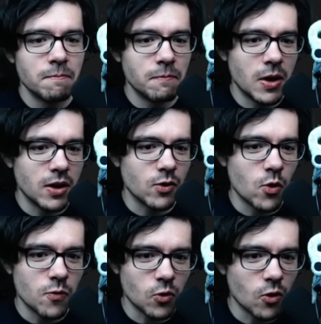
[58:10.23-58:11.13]
but
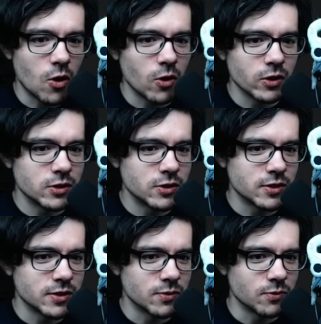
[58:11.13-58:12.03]
overall it's
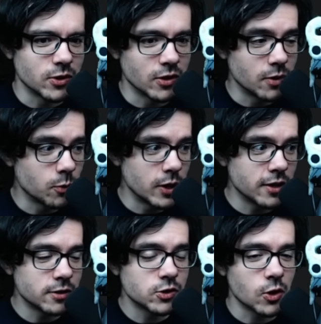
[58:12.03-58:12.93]
just a really
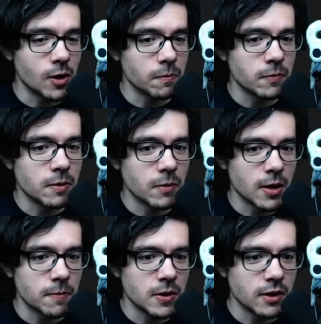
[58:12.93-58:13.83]
weak charm, in my
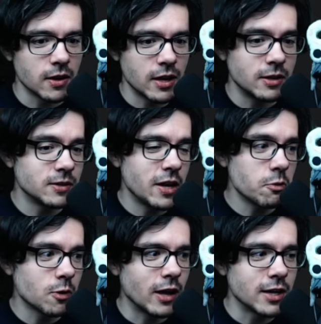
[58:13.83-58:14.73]
opinion, and it's
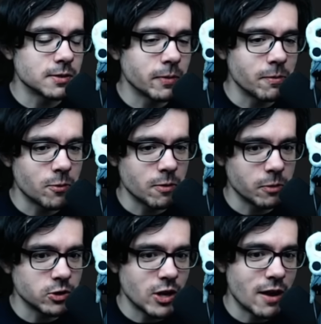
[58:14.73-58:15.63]
outclassed by pretty
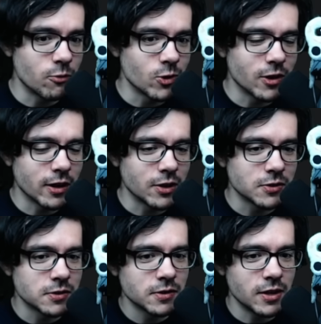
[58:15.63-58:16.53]
much everything
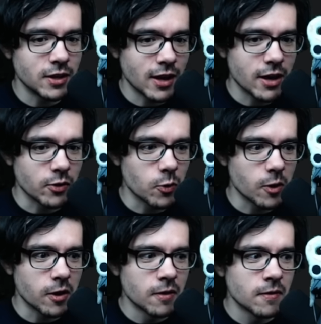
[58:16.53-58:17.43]
else in the
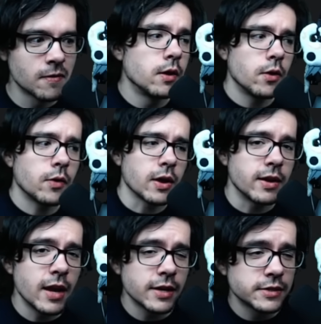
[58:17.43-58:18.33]
category. Okay,
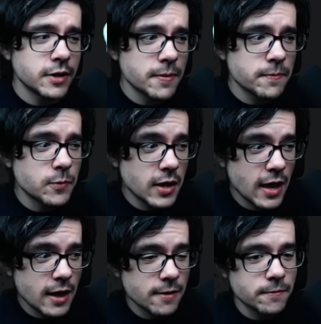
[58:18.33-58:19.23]
next up we
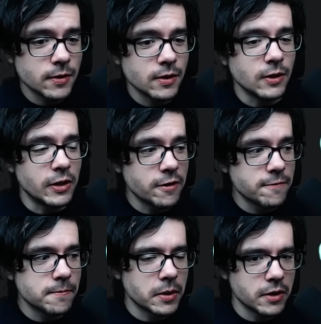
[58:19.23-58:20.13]
have
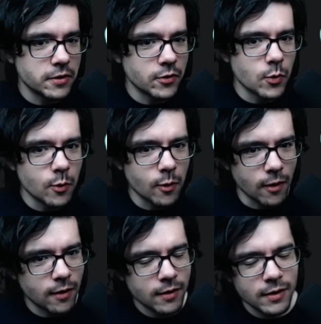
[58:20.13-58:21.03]
Lifeblood Core.